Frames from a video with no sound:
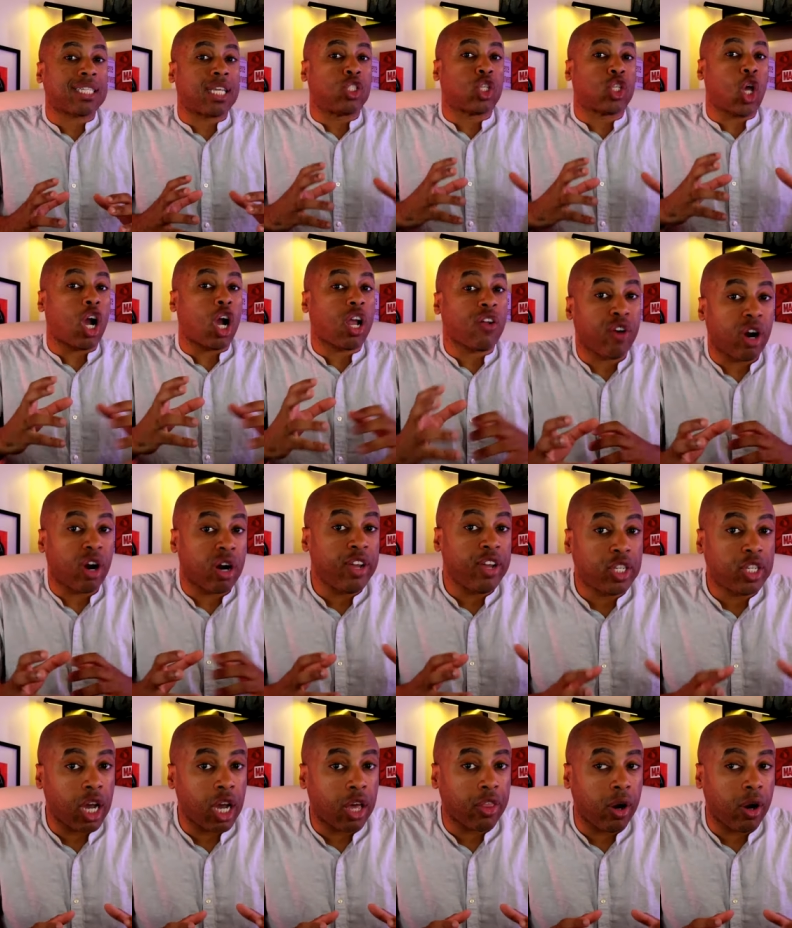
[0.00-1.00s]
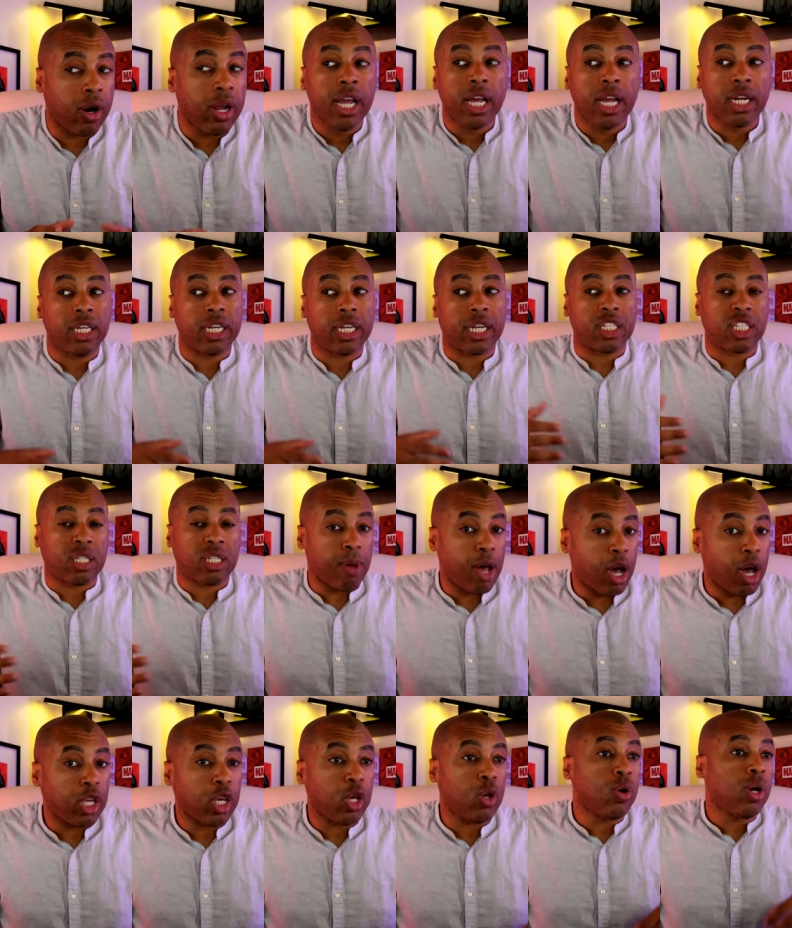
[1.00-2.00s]
can talk in front of each other. She can
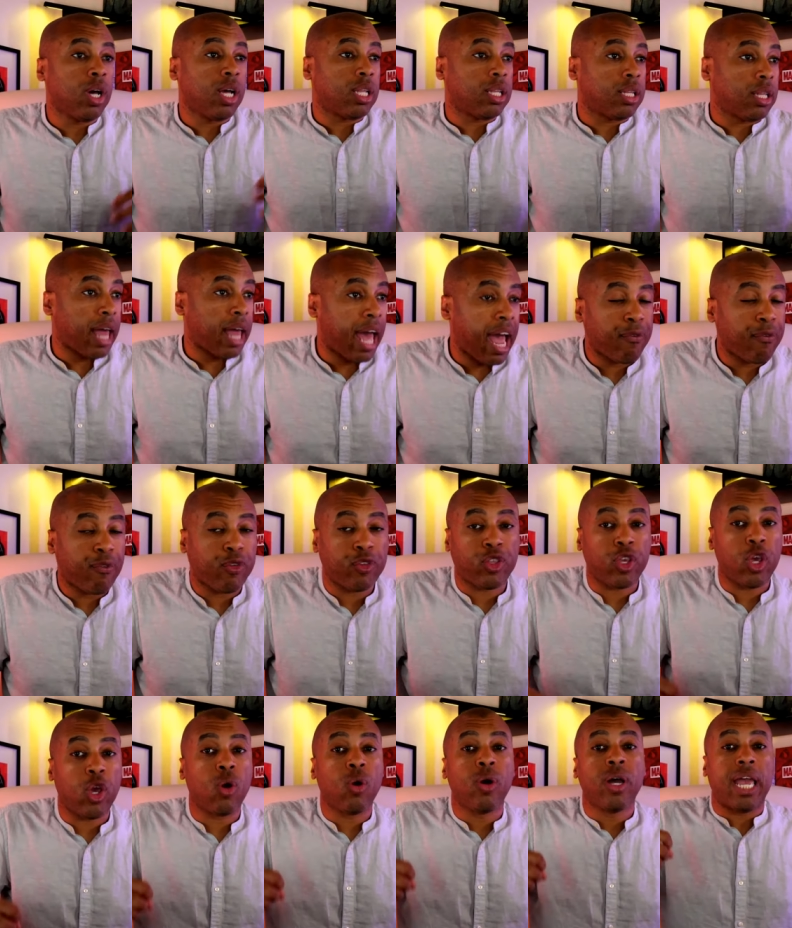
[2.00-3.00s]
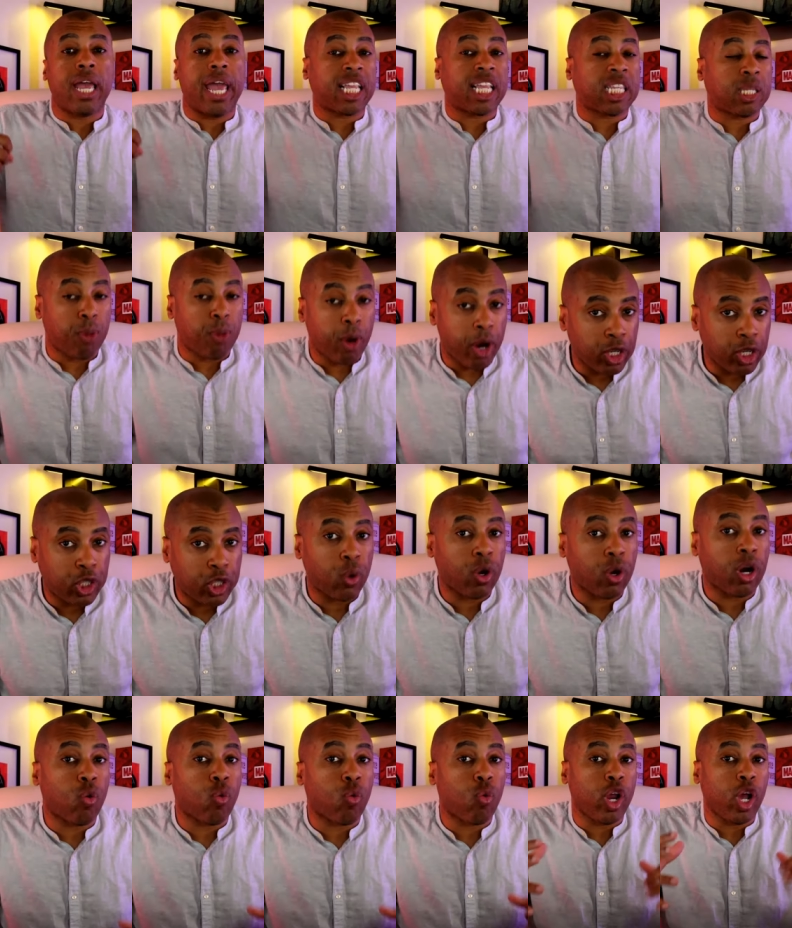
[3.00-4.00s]
smell you, laugh with you, experience you
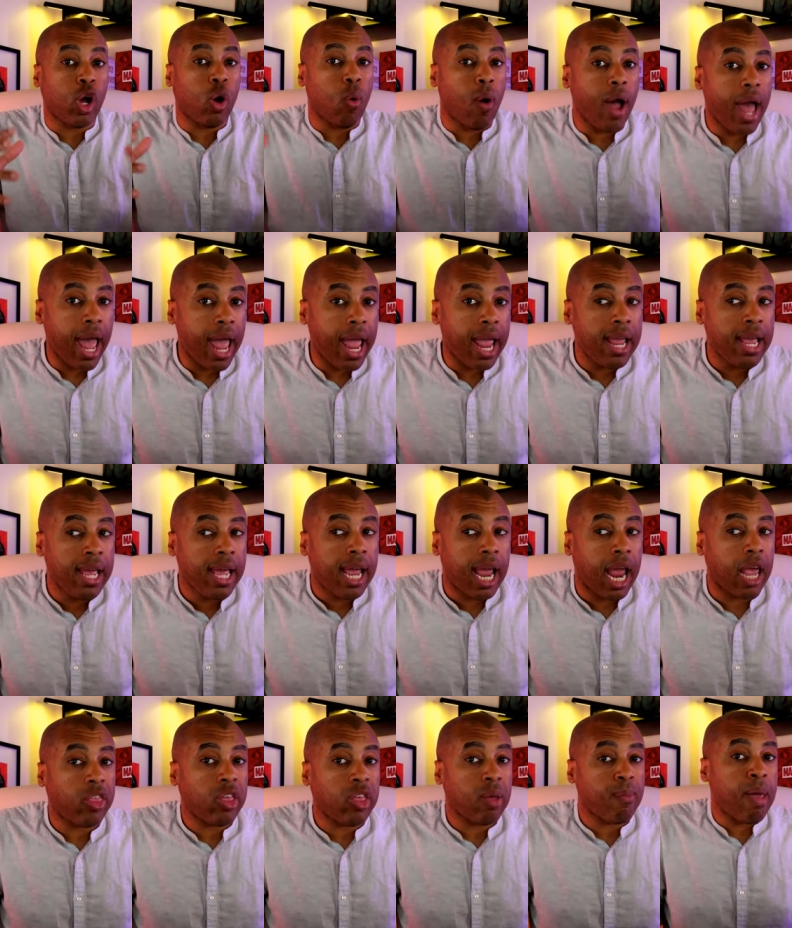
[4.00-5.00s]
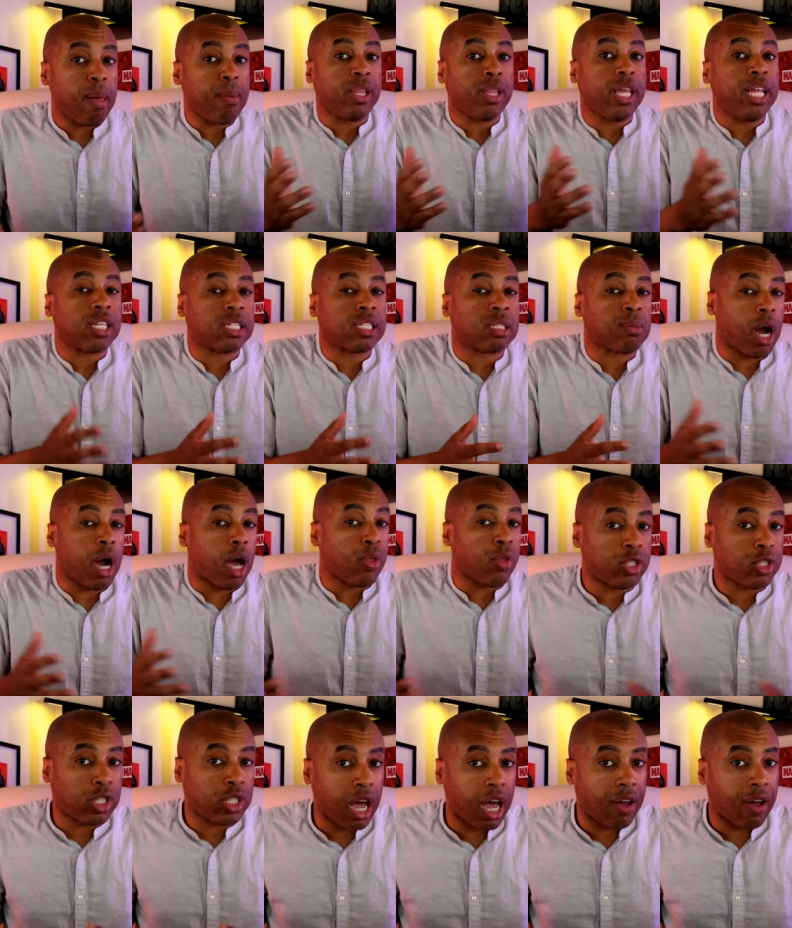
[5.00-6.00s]
in a real way, and then maybe lead to some other
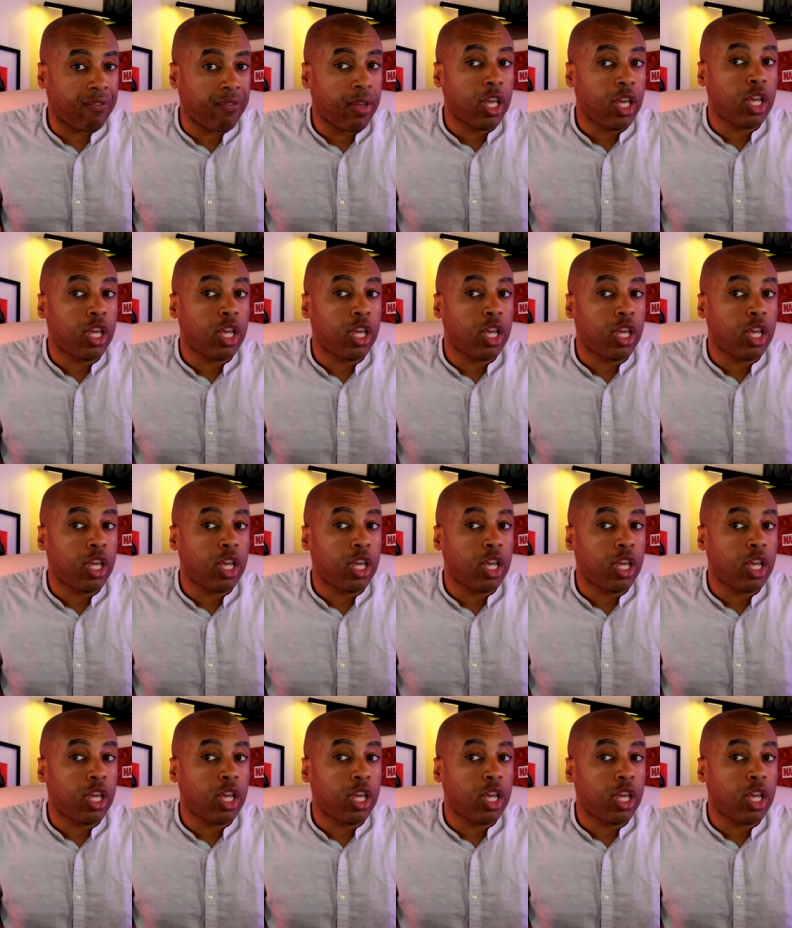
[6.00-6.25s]
stuff.